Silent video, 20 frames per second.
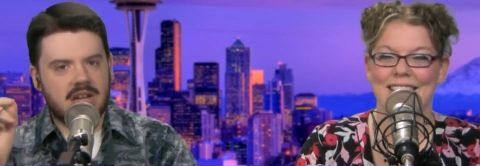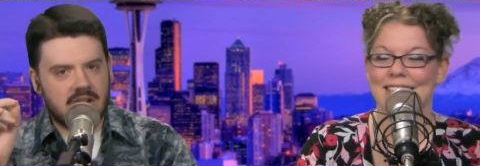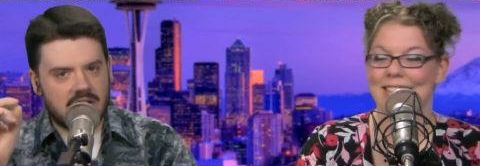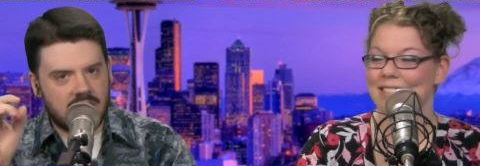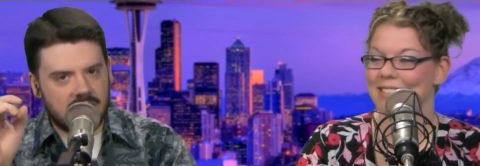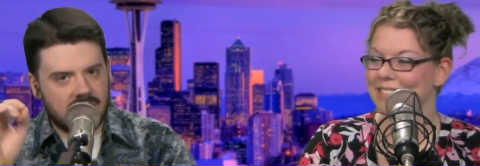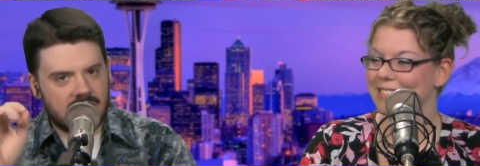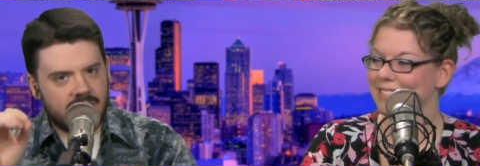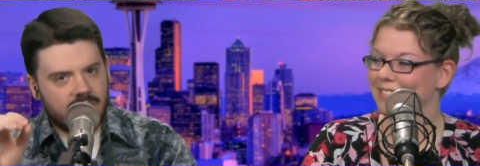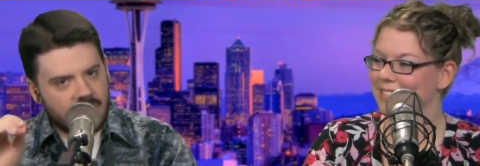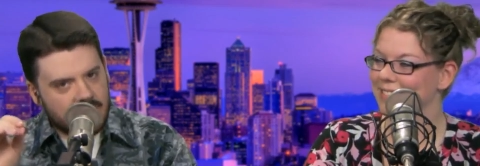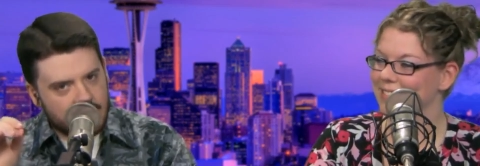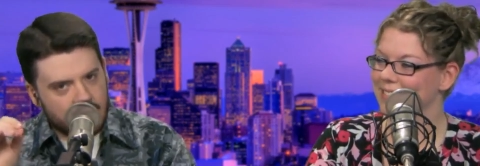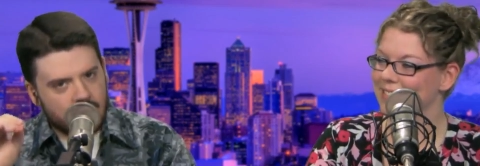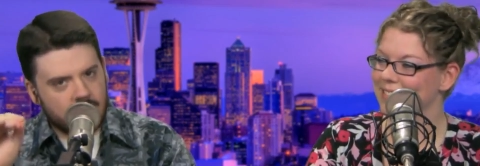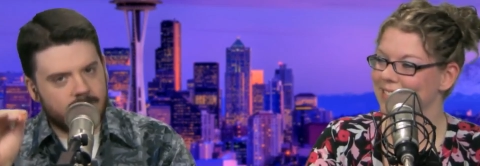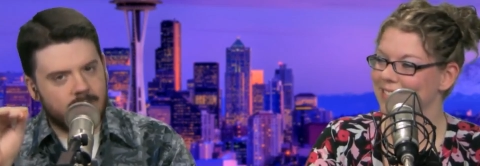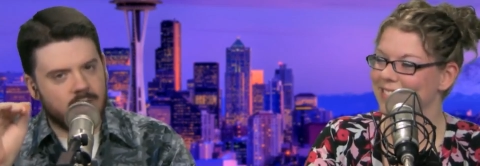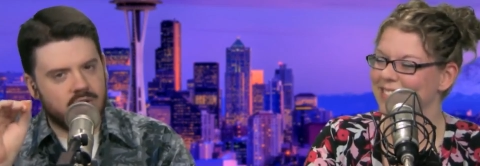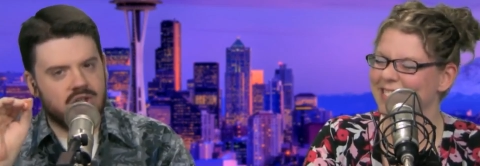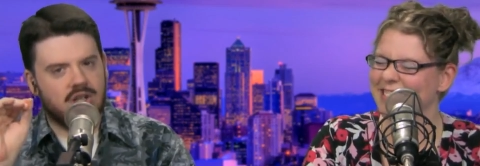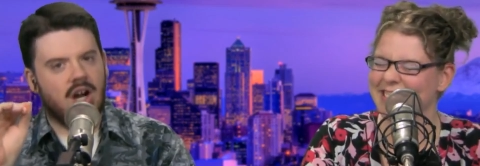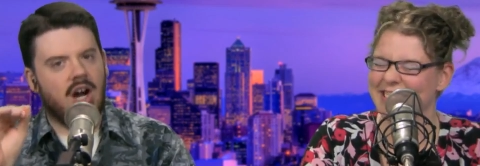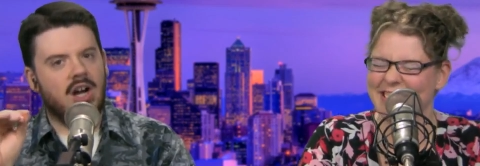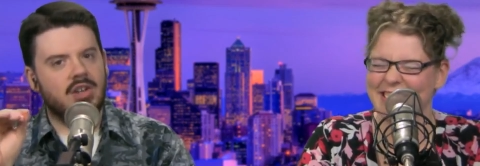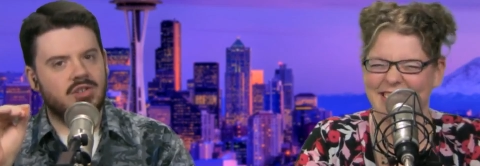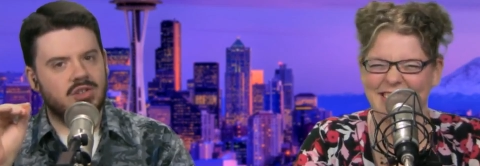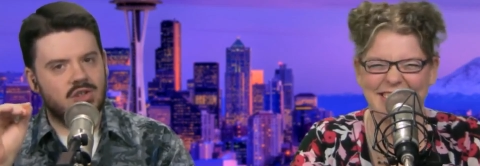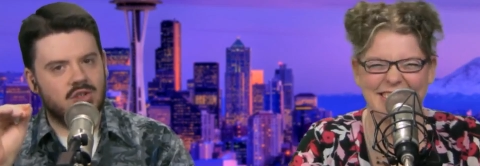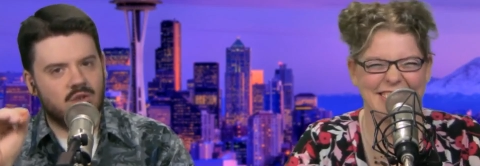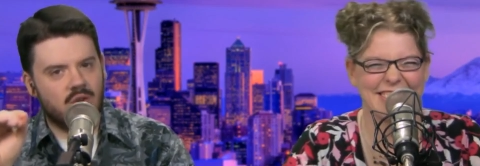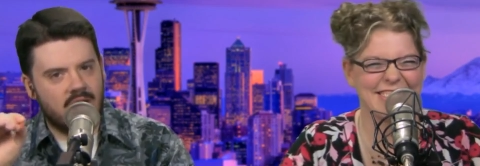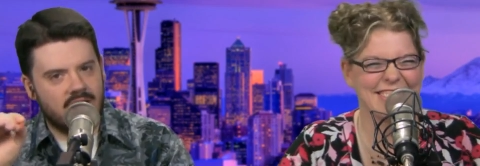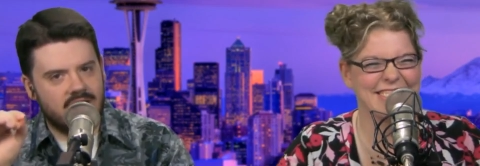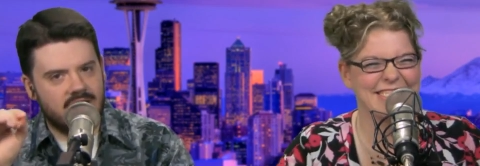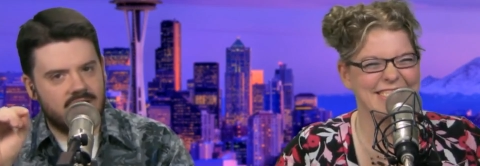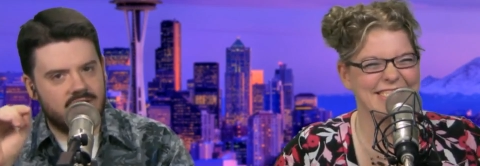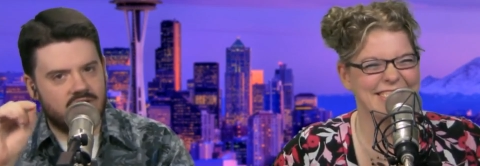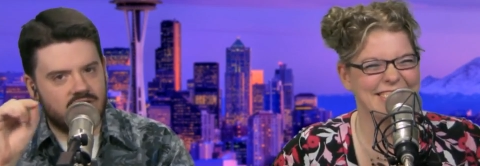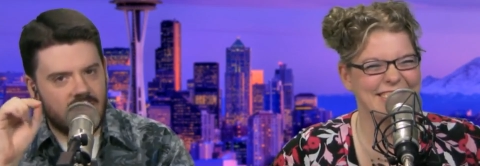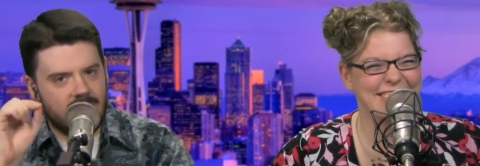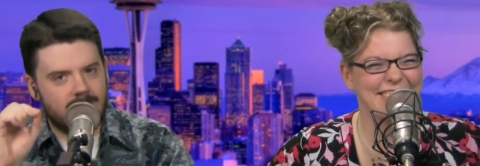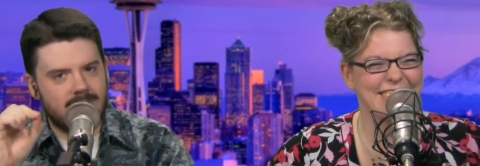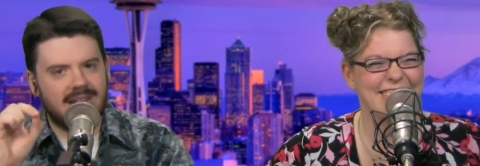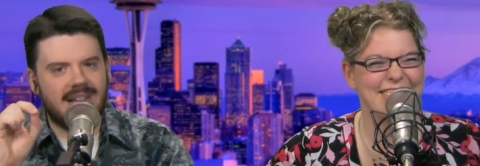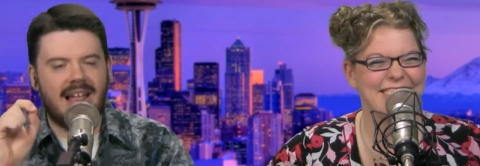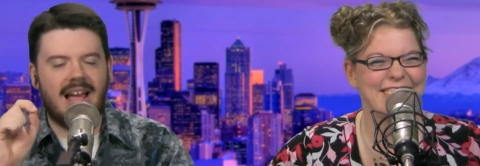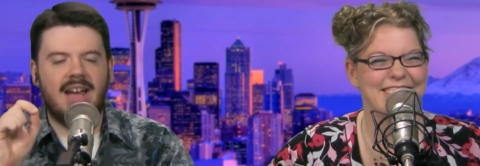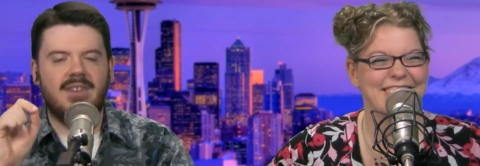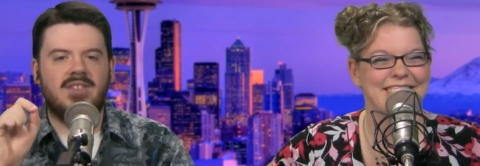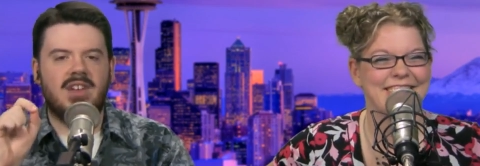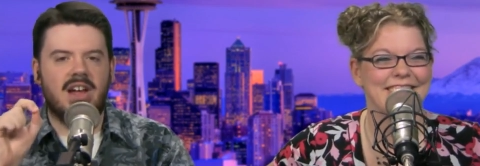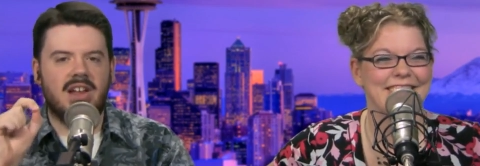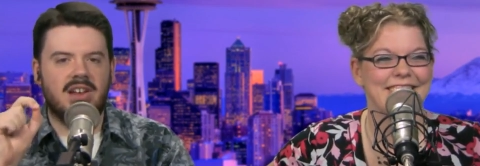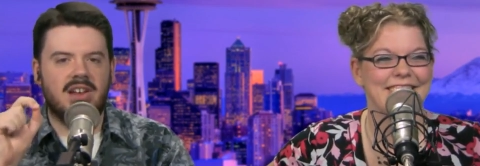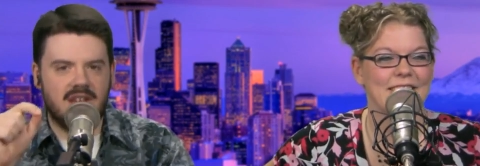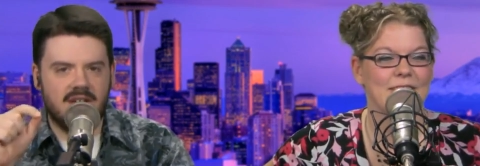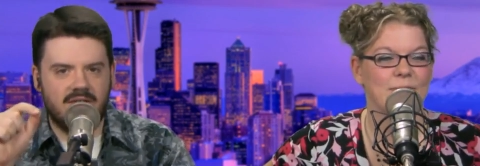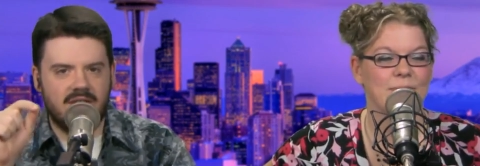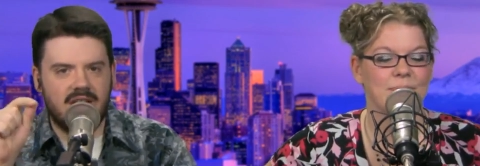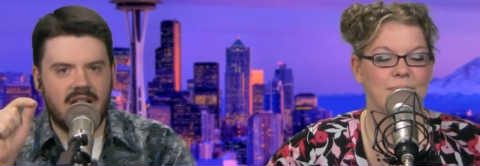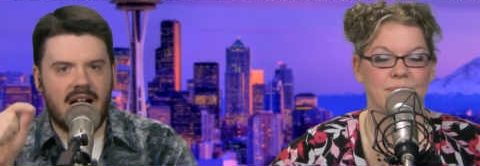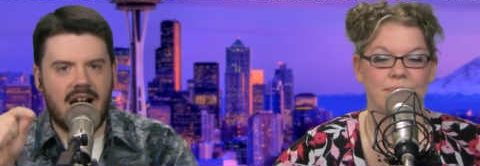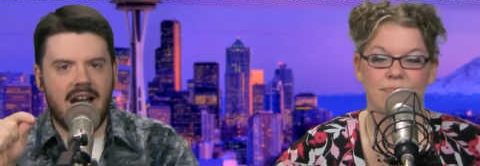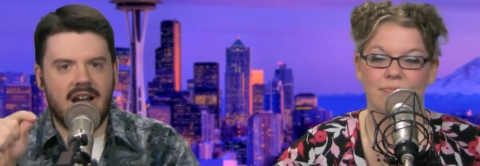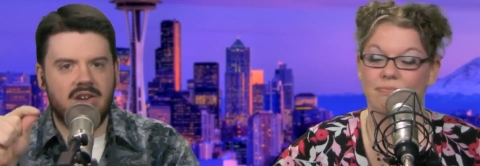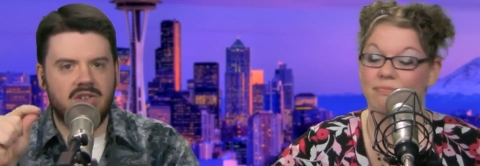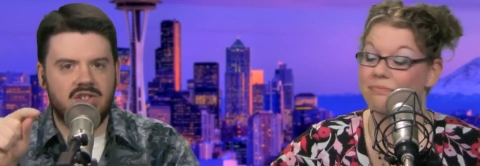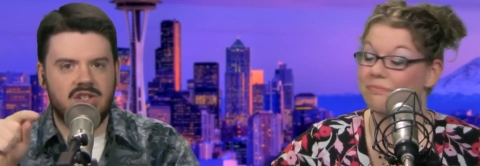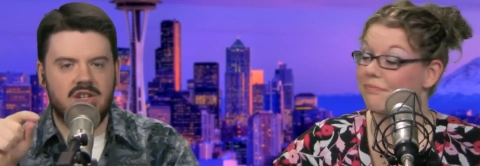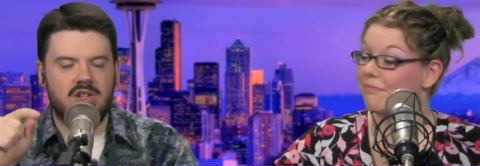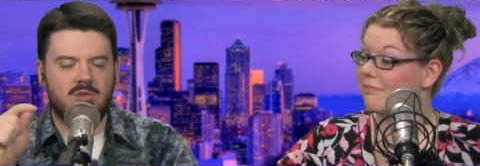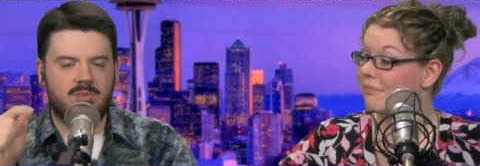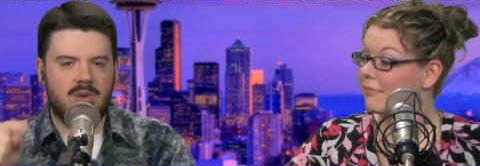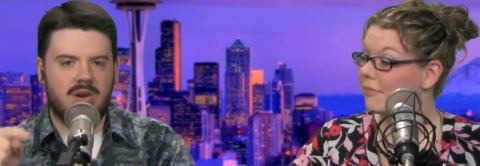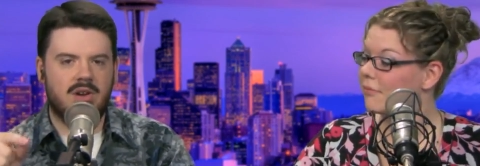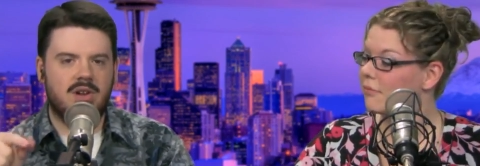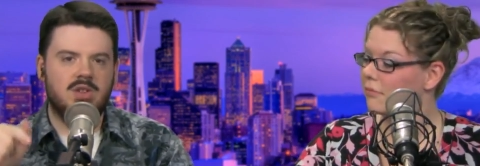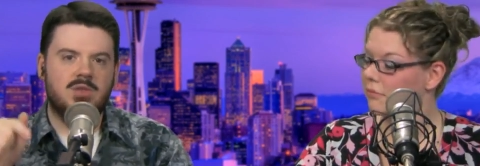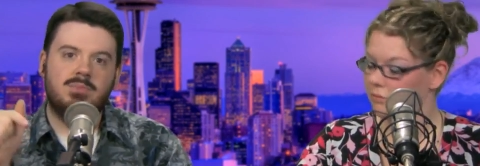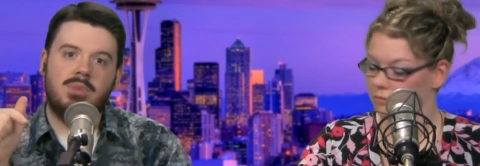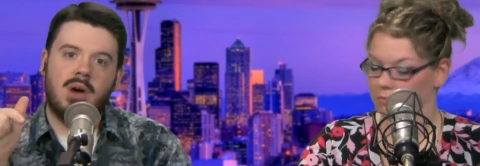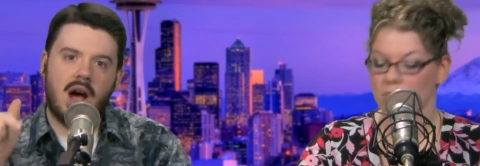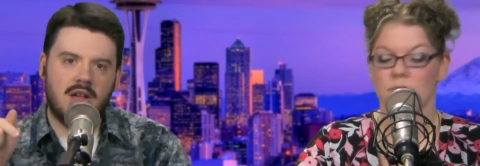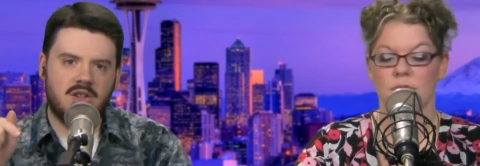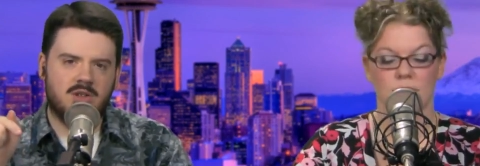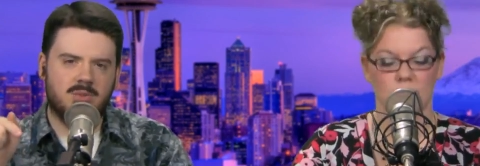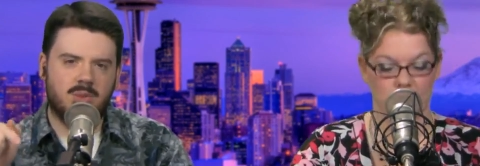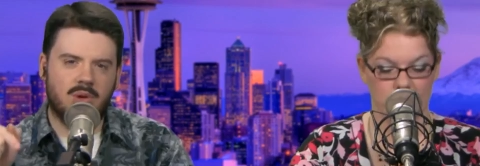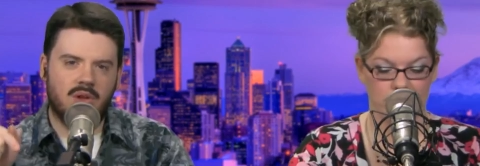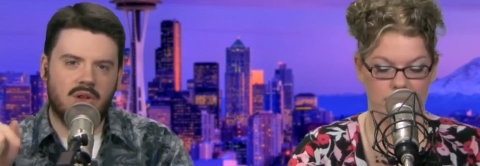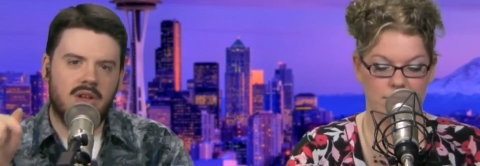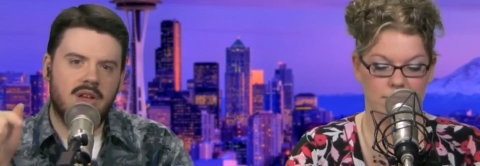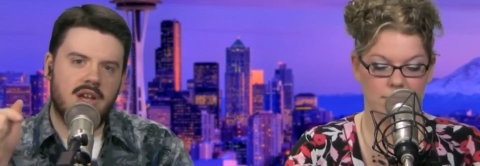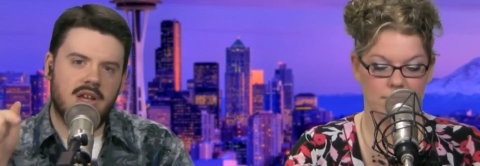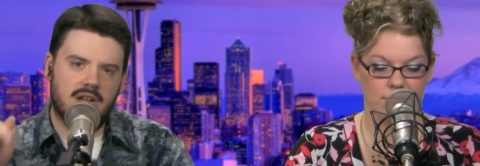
Speaker 1: to deliver you the most concentrated JBLive.tv IRC experience possible